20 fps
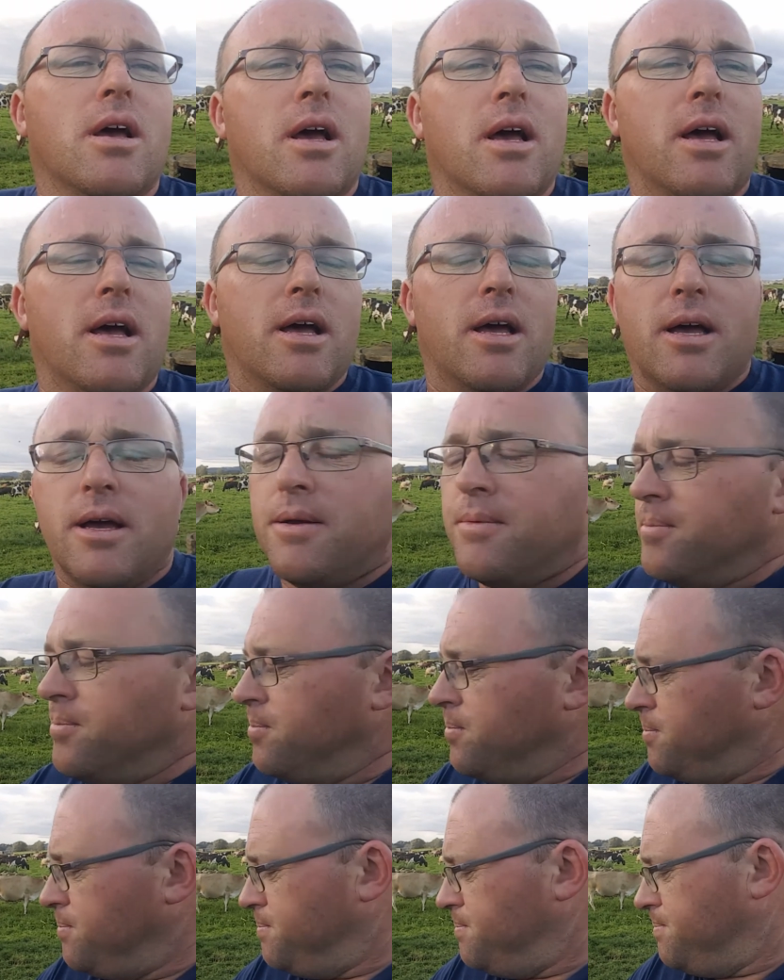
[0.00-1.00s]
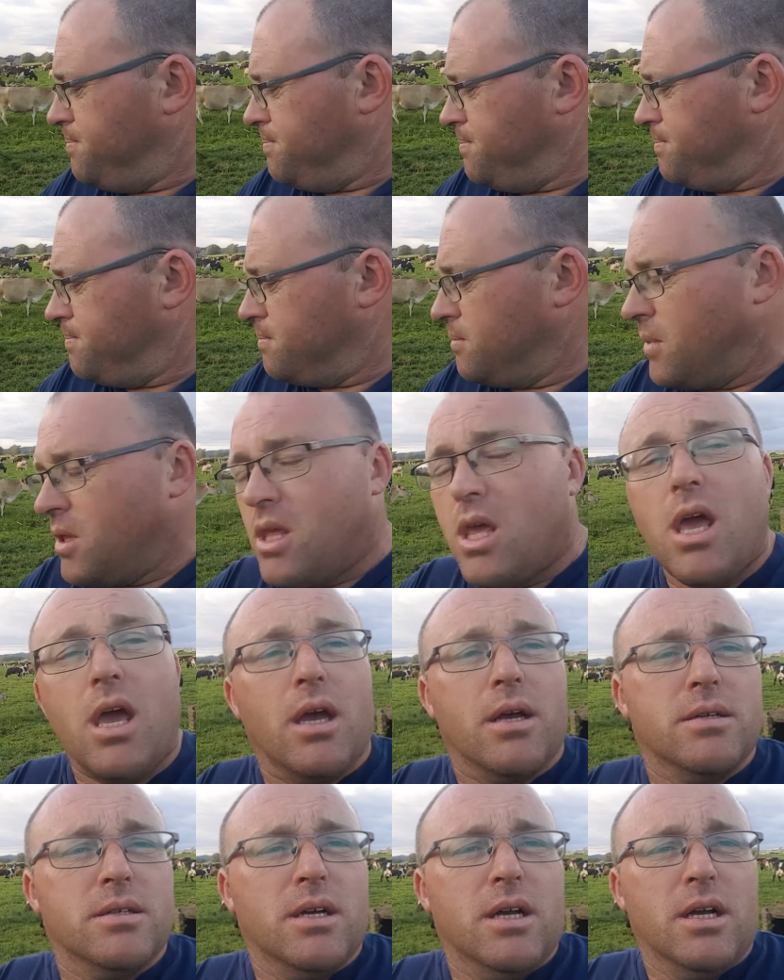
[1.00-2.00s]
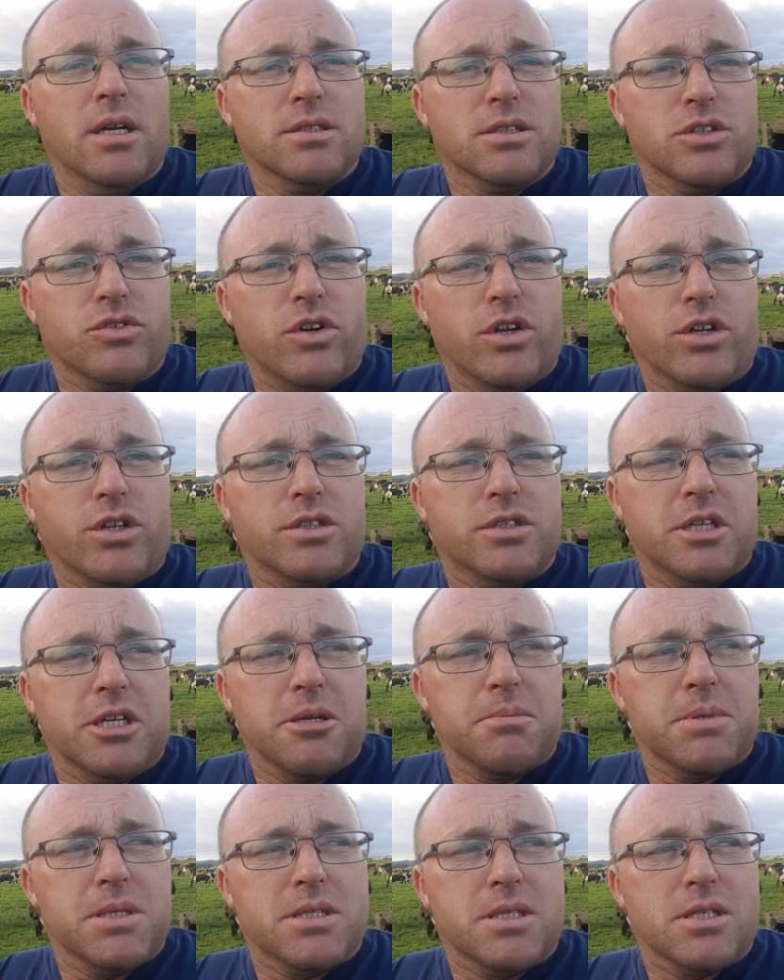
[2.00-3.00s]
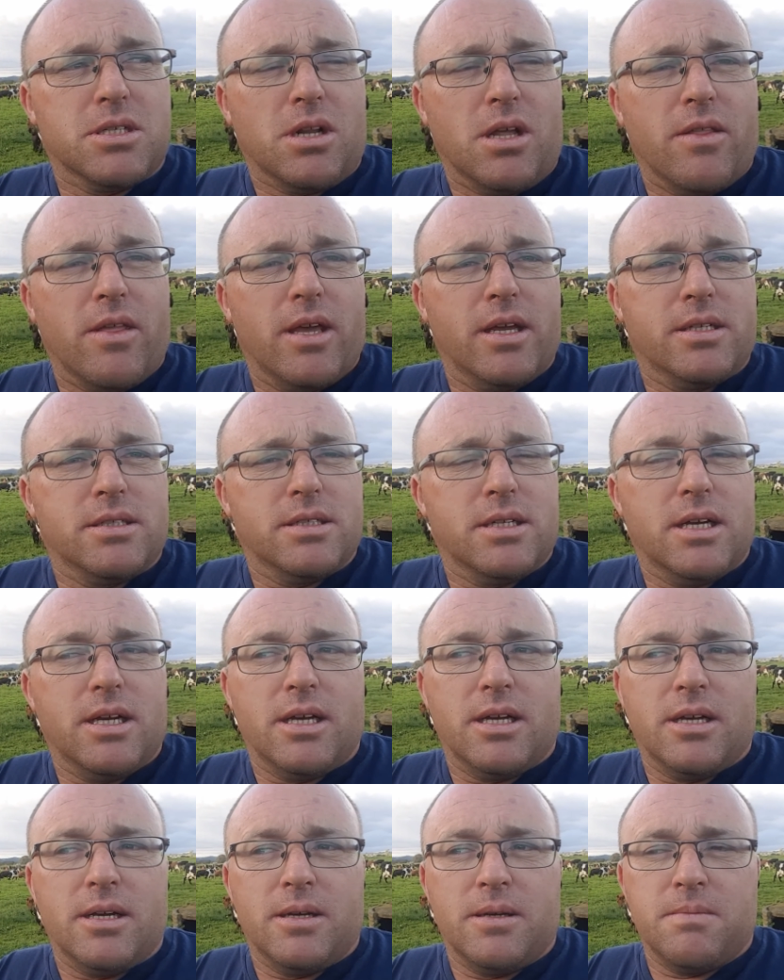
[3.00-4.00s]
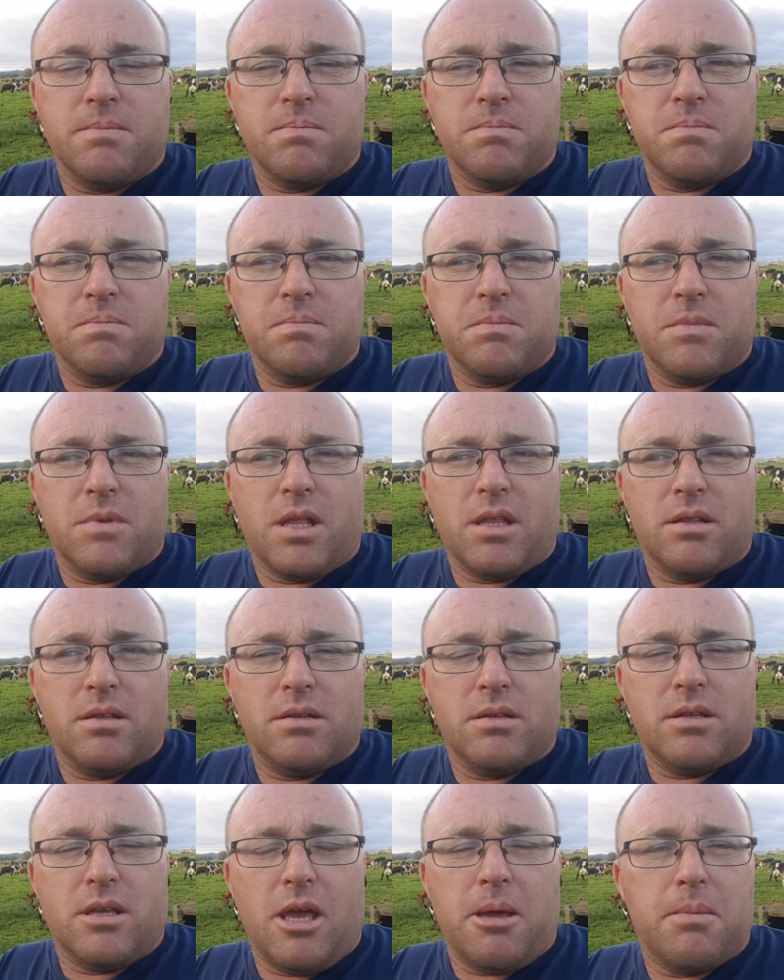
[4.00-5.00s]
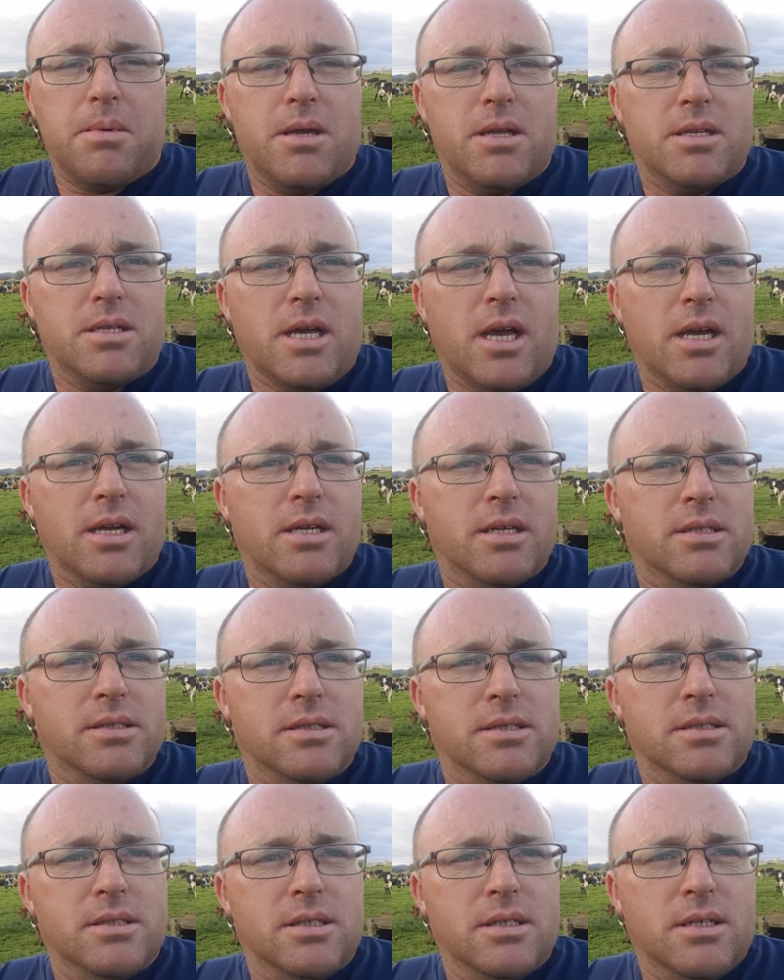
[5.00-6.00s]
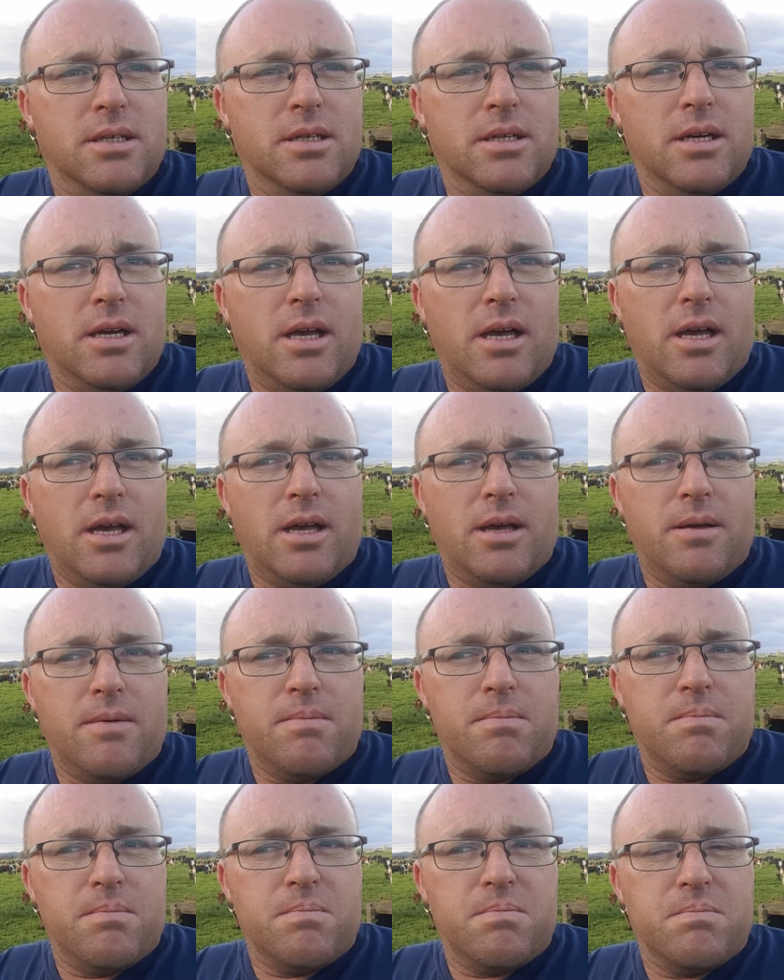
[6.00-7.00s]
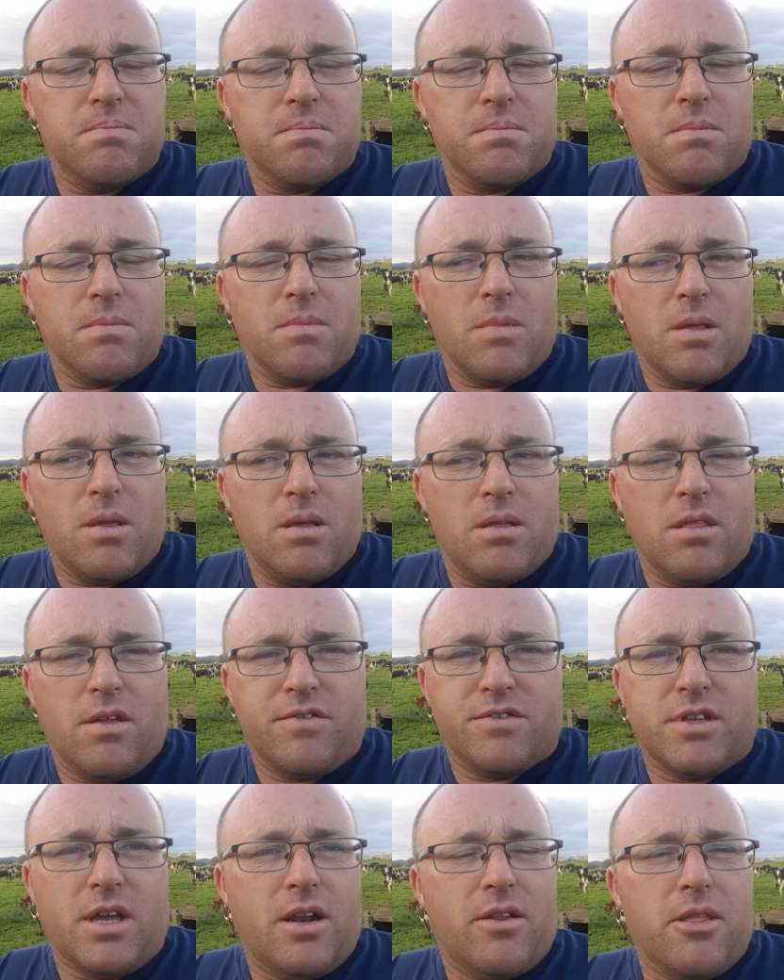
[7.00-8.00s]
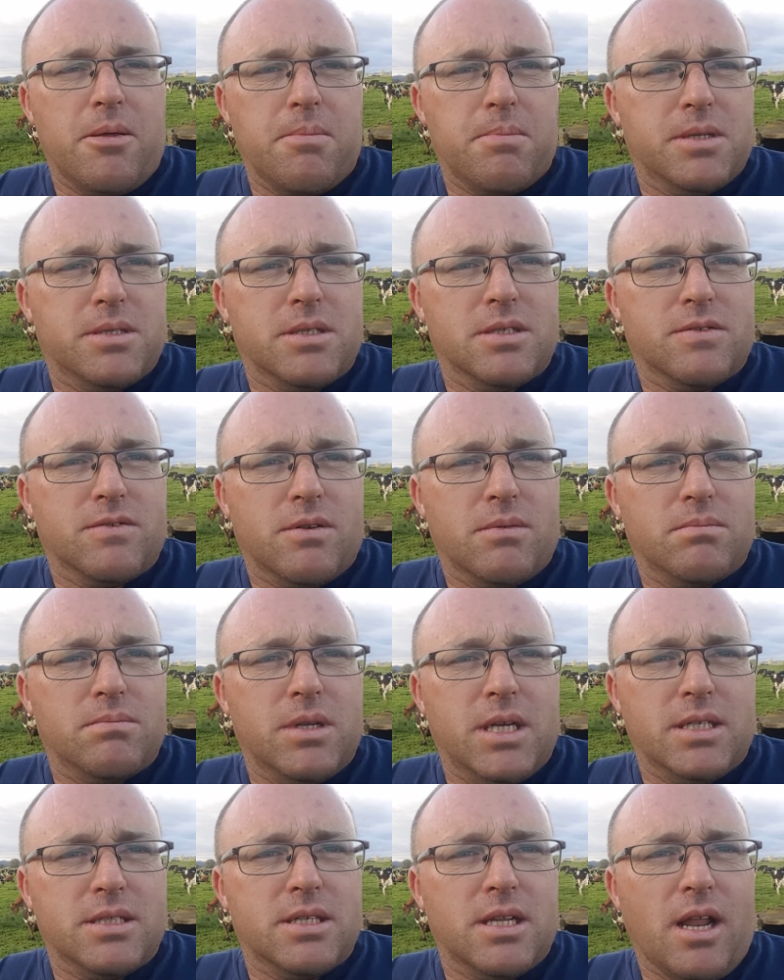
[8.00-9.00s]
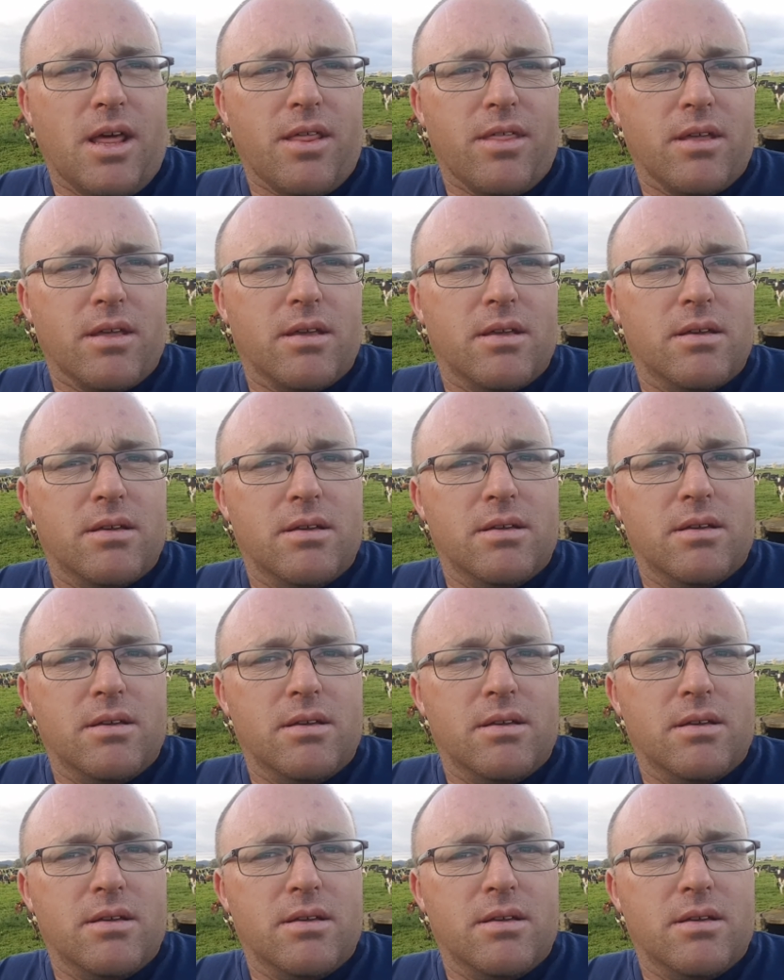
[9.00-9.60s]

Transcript: Yeah, so it's really good seeing a business like that. Gabby and Doug, they've started that business from next to nothing.